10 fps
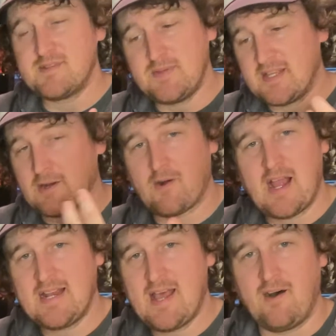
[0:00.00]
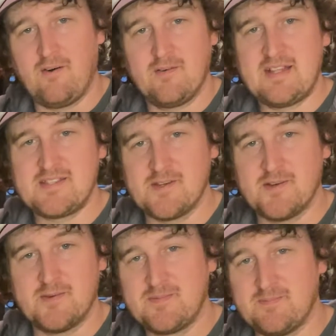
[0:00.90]
speaking right now, and
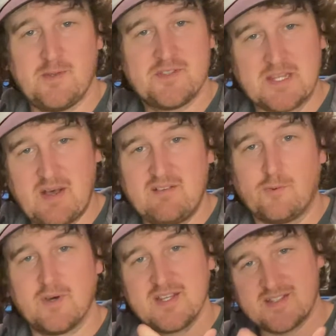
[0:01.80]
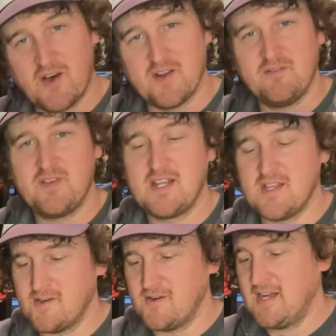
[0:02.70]
so using my voice on a video.